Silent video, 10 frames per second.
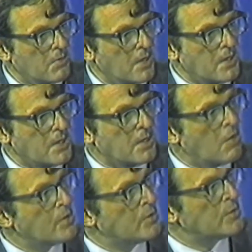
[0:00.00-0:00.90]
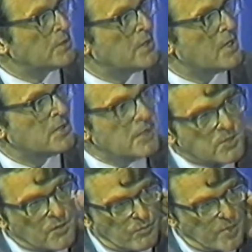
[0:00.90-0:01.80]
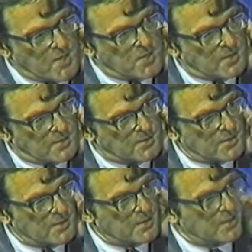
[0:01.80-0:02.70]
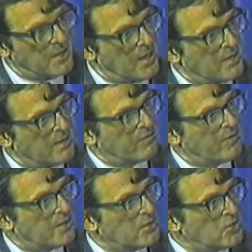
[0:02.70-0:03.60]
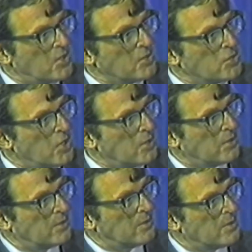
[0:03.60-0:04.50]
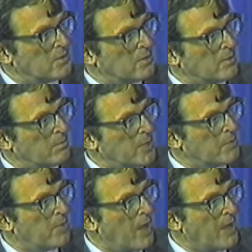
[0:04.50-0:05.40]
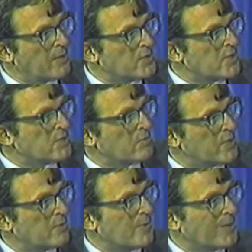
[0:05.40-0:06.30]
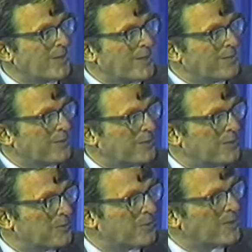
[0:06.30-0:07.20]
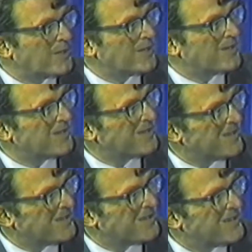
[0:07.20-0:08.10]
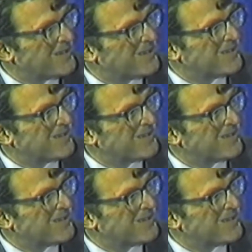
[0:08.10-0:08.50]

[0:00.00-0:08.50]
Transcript: well, he can go into his list of precedents and, in effect, shunt it into the big pile. Is this a big worry or a little worry? Yeah.